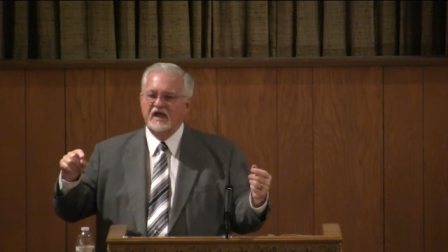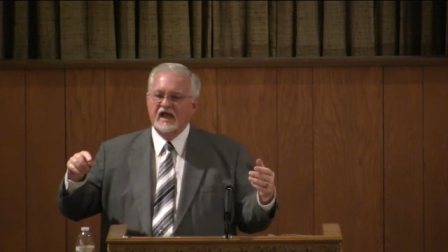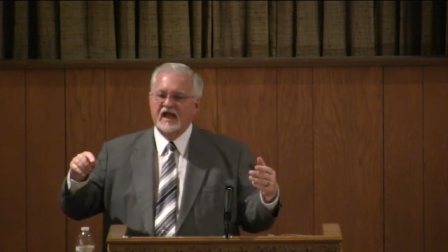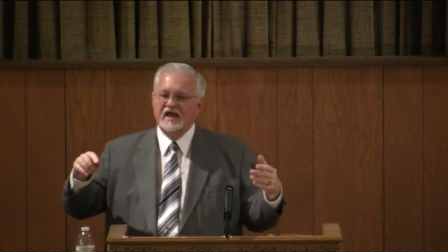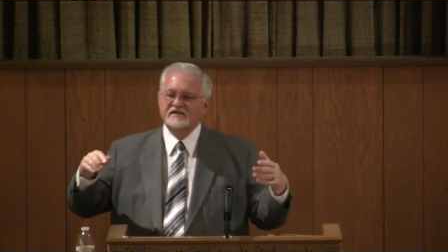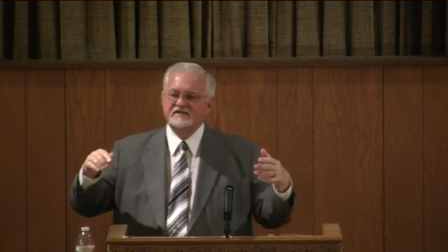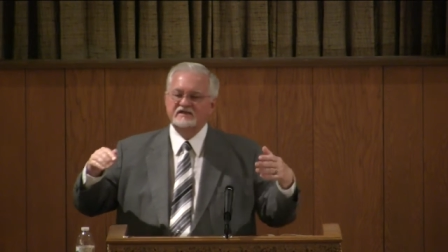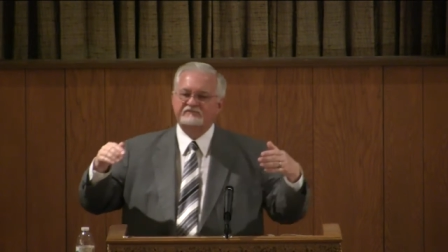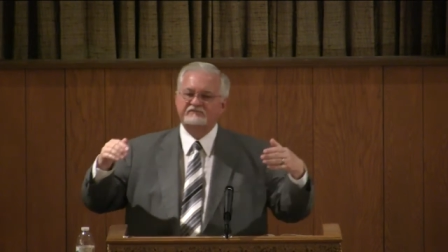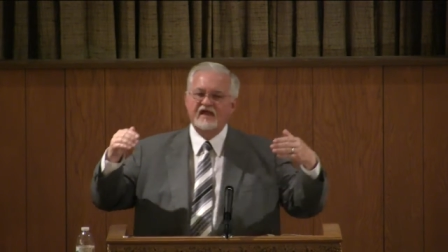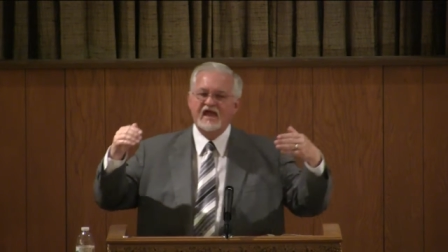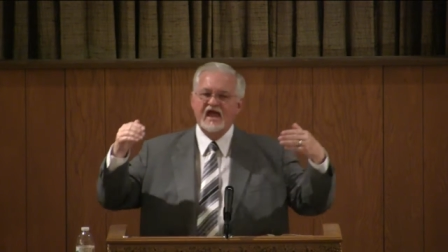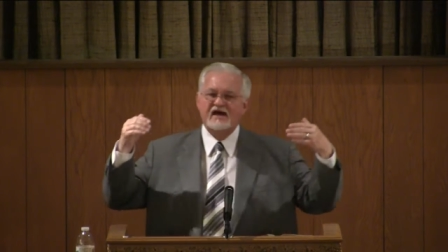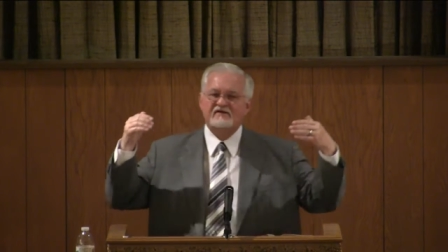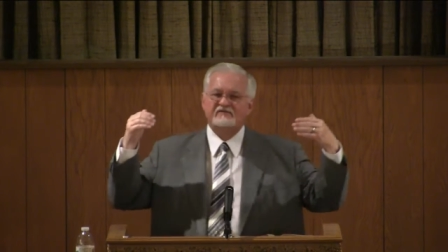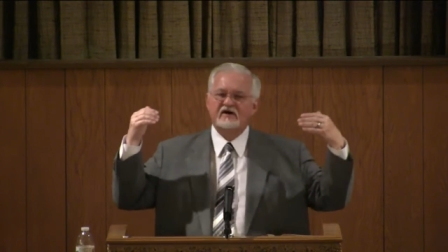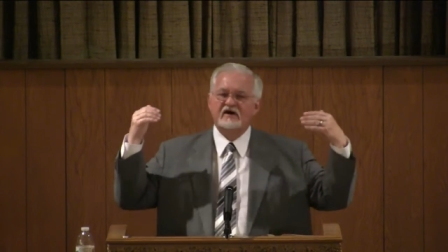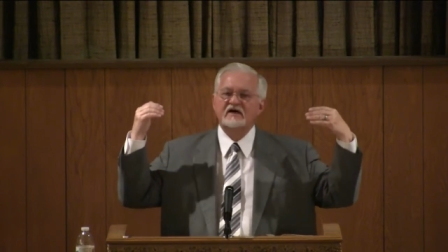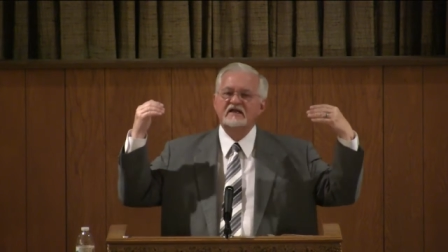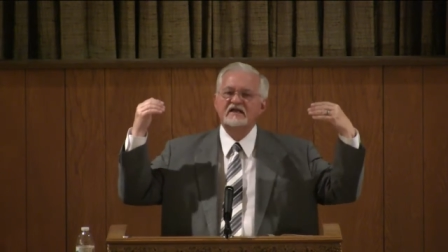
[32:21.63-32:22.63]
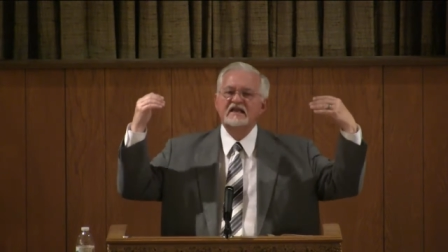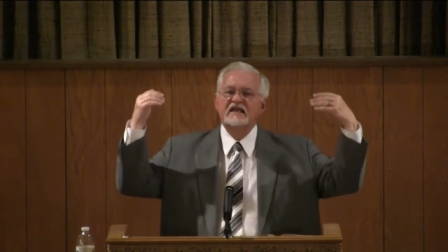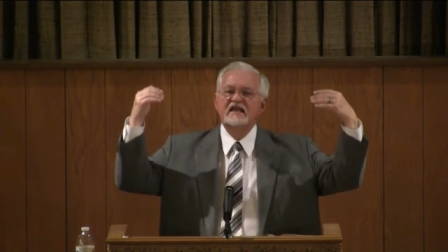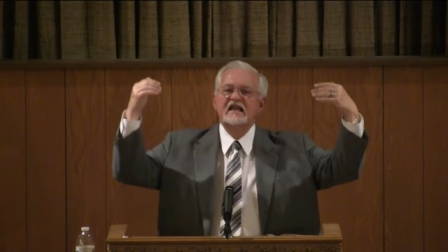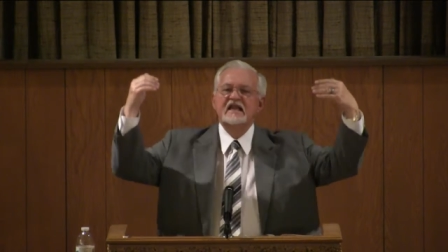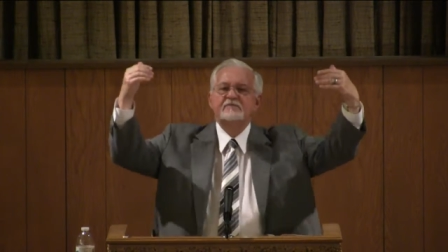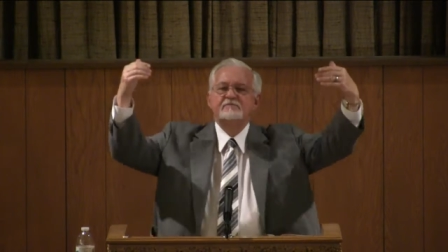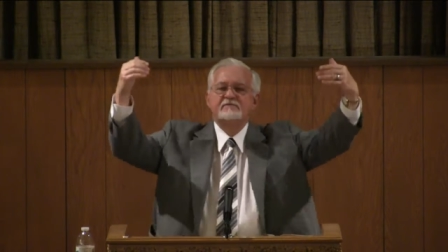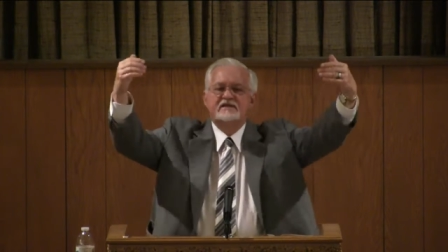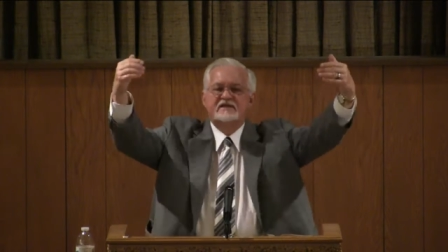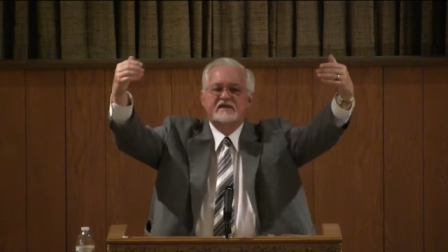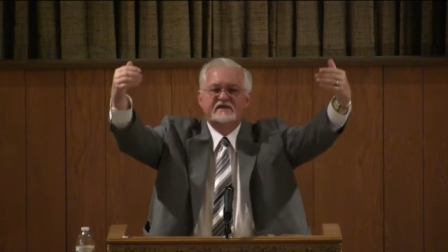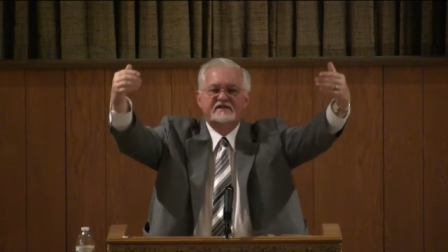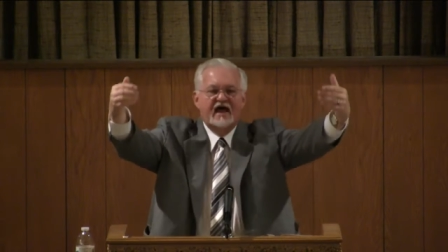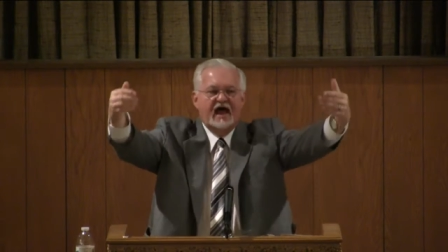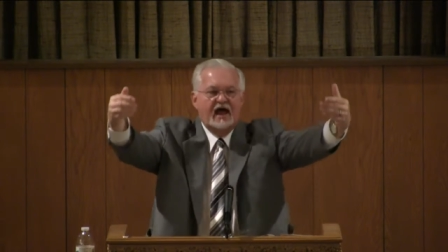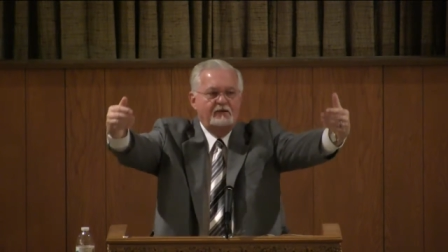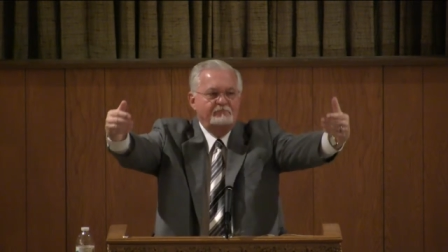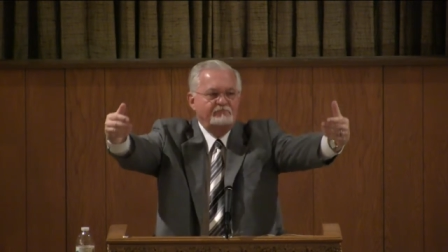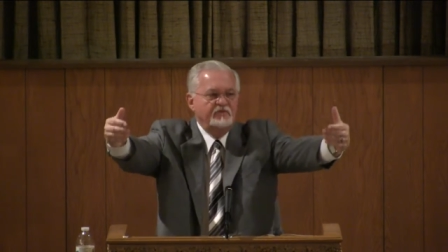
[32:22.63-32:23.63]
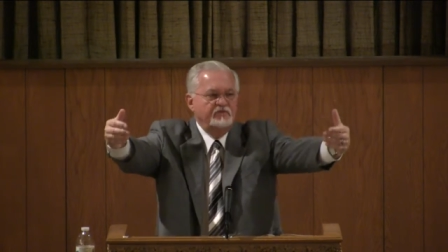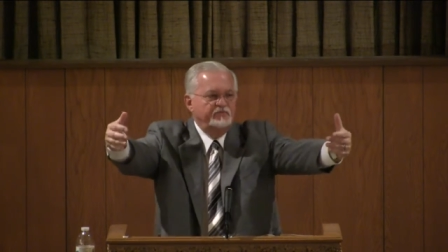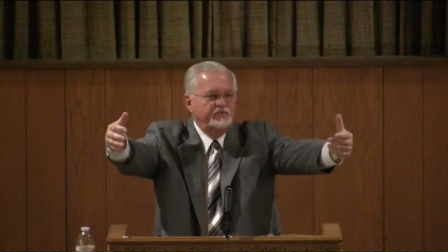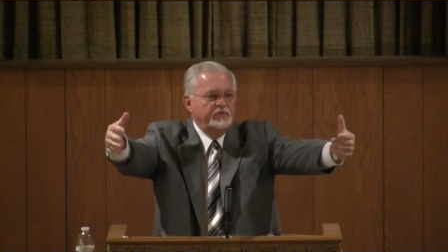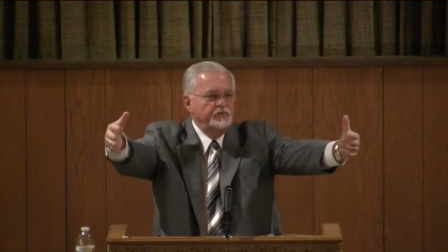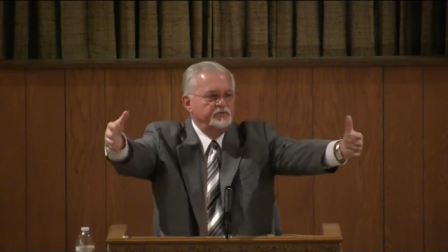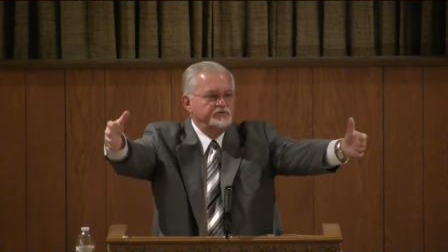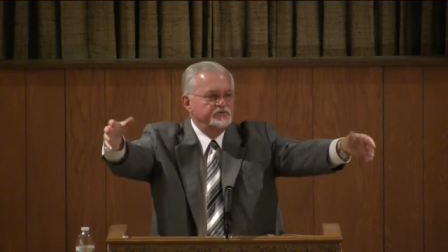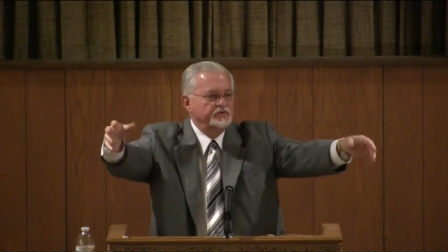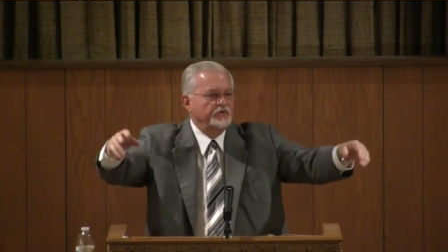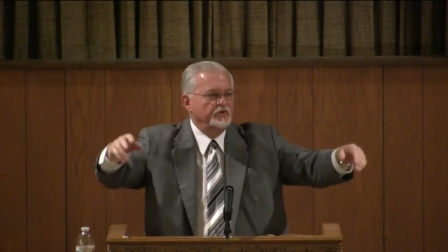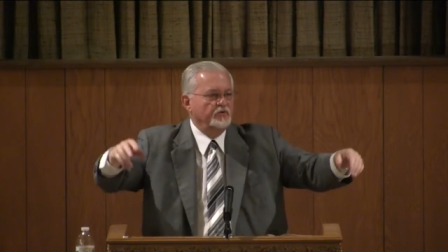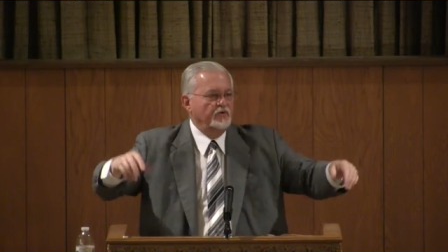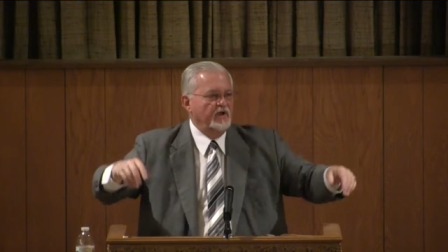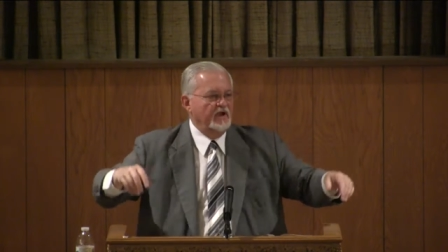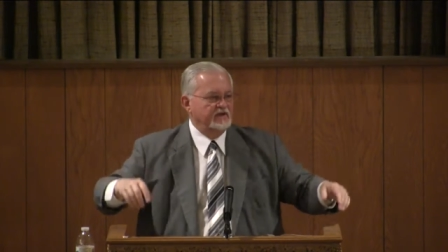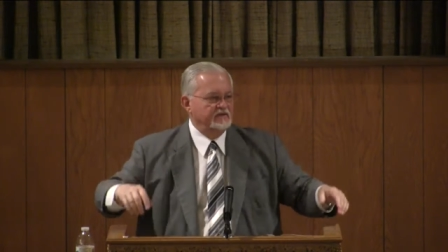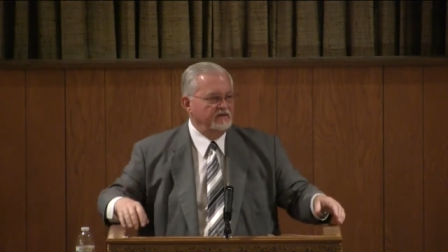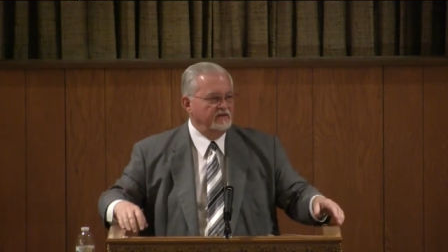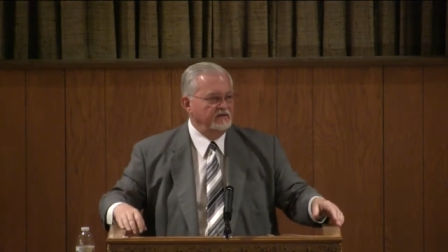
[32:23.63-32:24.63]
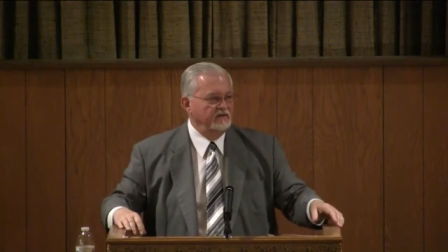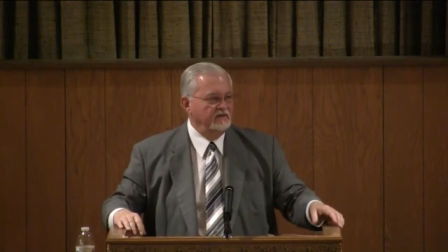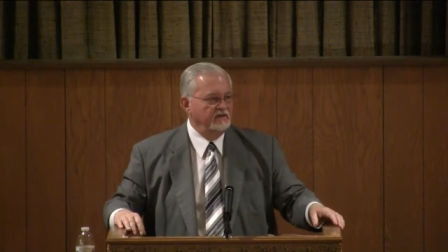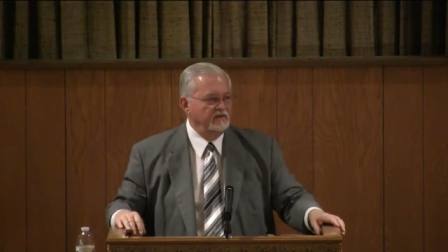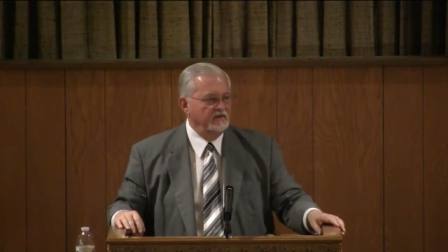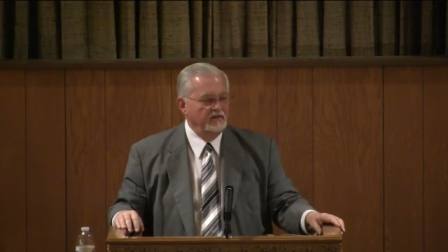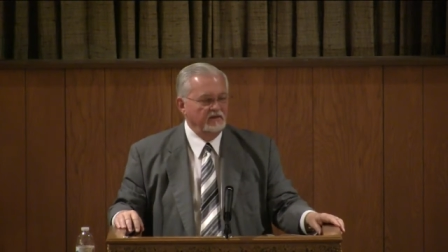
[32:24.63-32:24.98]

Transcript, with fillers: as if they have unlimited time in the future to correct it.